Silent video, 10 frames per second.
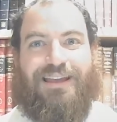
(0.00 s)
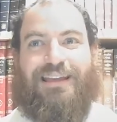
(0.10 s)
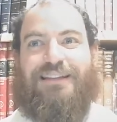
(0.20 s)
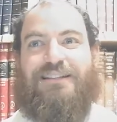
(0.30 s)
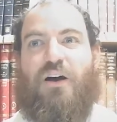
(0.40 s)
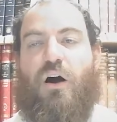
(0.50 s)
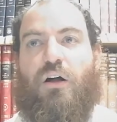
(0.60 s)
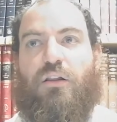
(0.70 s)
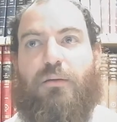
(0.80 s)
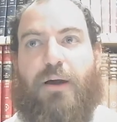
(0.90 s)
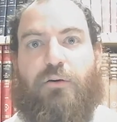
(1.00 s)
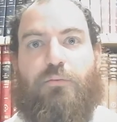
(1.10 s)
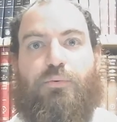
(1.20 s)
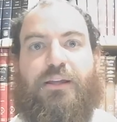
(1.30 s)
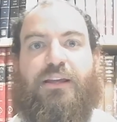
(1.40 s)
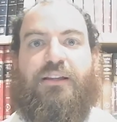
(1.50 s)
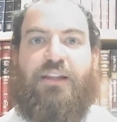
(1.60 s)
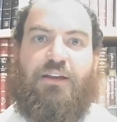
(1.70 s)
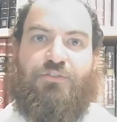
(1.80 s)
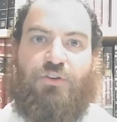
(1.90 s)
is all about bringing
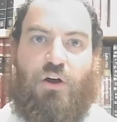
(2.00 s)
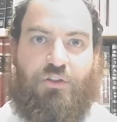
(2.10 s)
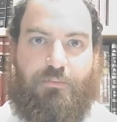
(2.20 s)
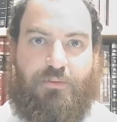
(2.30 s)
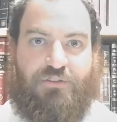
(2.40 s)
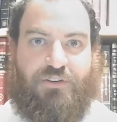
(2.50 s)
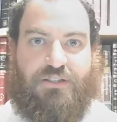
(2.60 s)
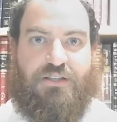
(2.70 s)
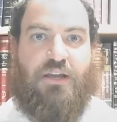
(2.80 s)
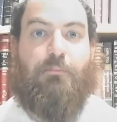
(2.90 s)
life to all the mitzvahs,